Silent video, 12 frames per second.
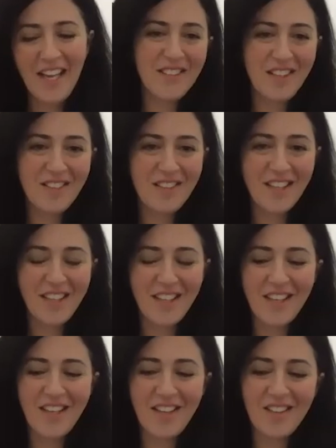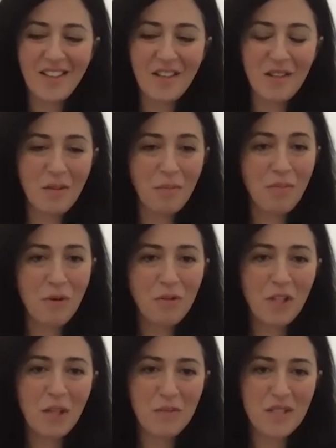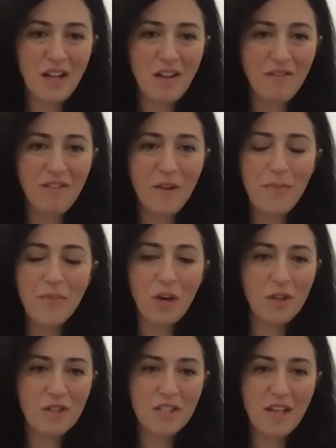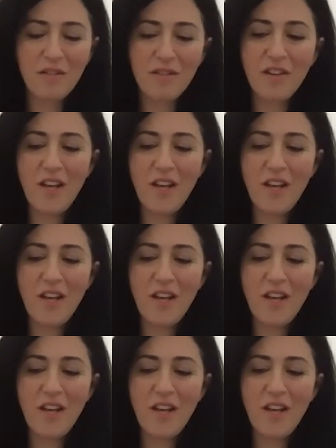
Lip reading: did the proved himself or herself.